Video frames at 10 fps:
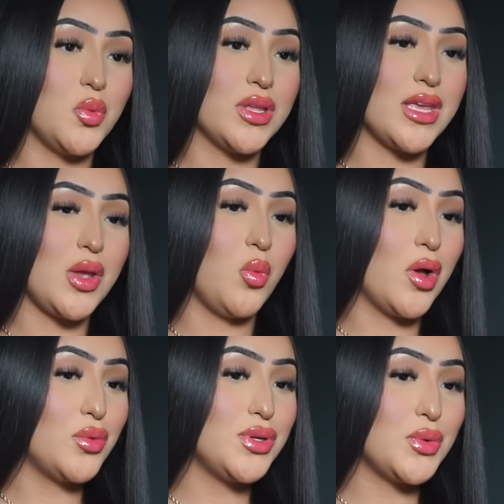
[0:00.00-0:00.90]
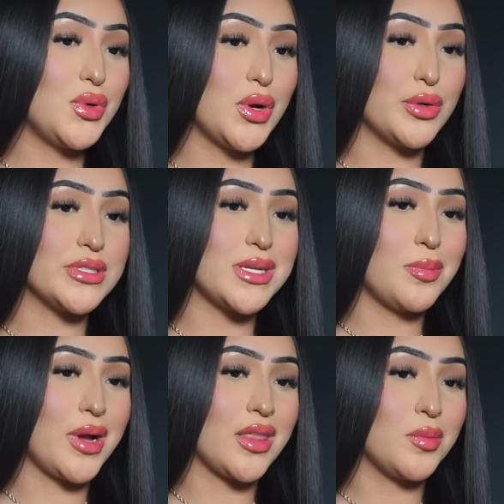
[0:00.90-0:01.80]
with a well-known ghost
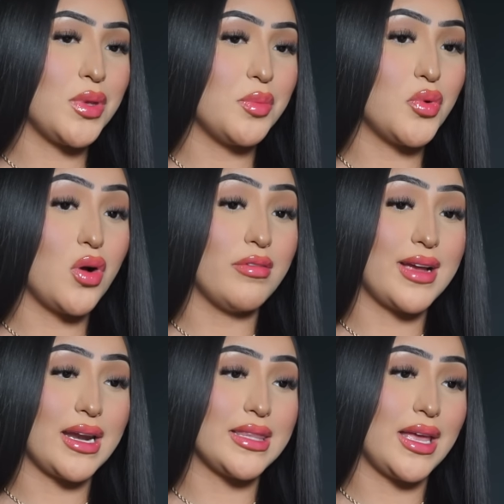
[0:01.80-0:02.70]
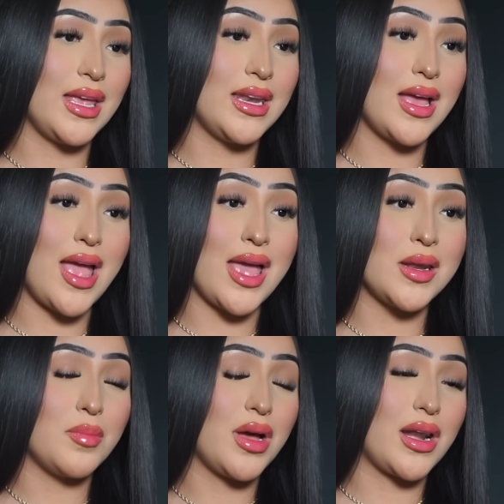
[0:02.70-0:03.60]
by the people of Cartagena
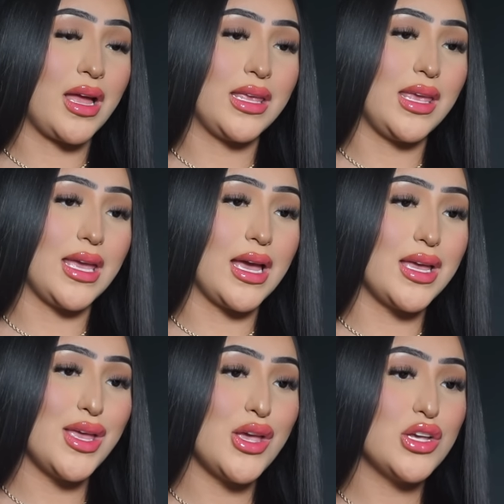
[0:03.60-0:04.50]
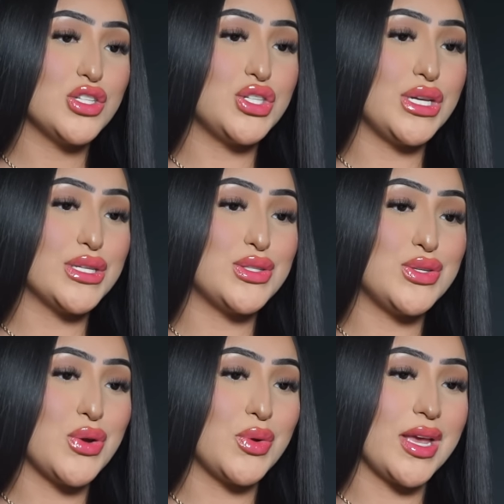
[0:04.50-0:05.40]
and Barranquilla. She is
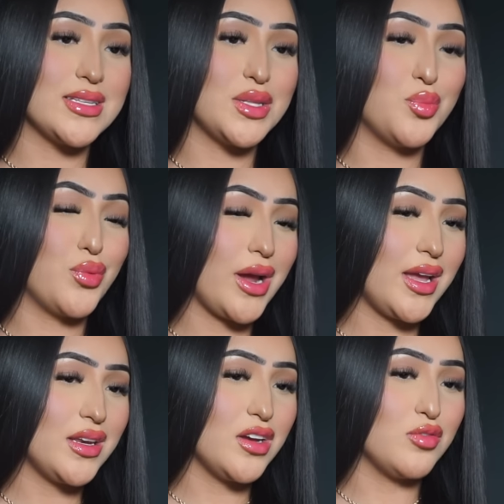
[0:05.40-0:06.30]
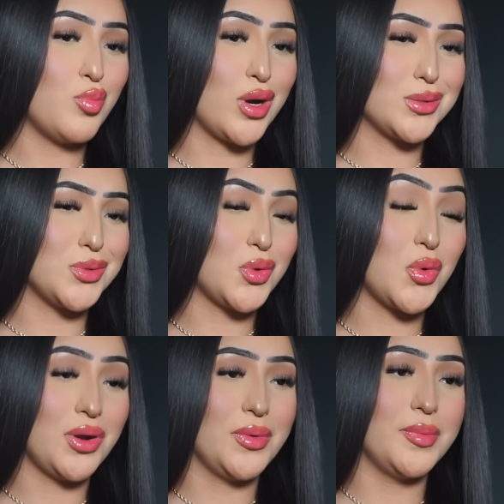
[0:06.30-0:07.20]
known as the Bride of Puerto
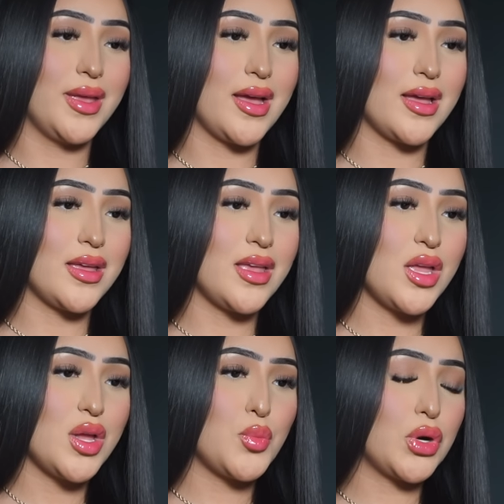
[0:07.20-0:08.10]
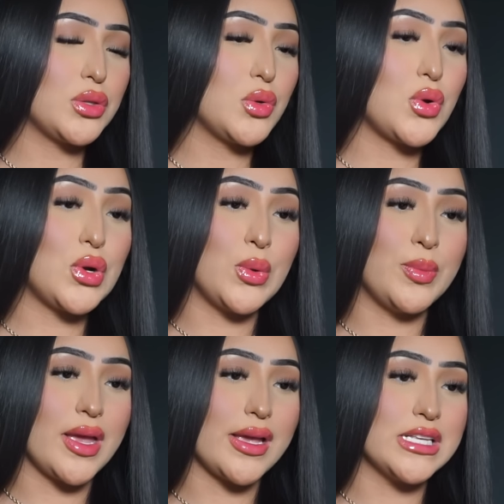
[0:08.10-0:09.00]
Colombia. Puerto
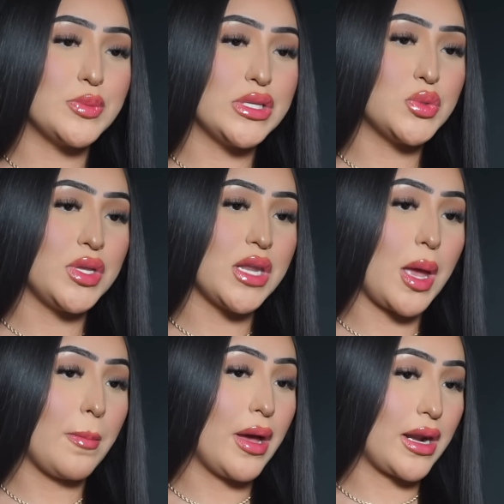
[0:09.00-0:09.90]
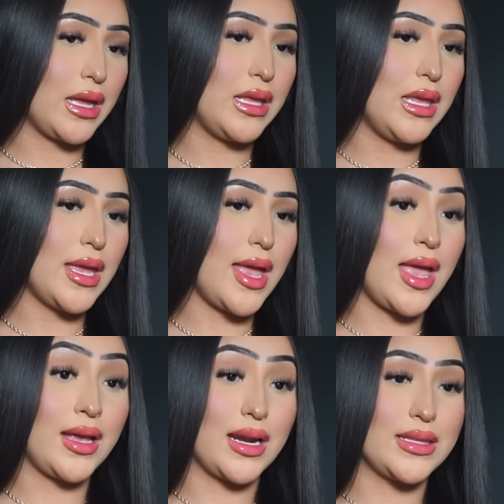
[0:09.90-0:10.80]
Colombia is between Barranquilla
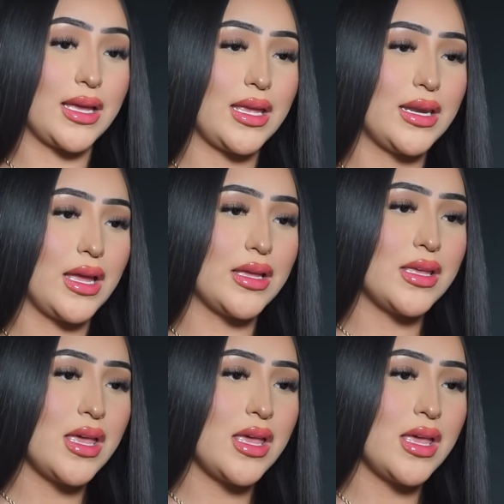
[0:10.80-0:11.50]
and Cartagena.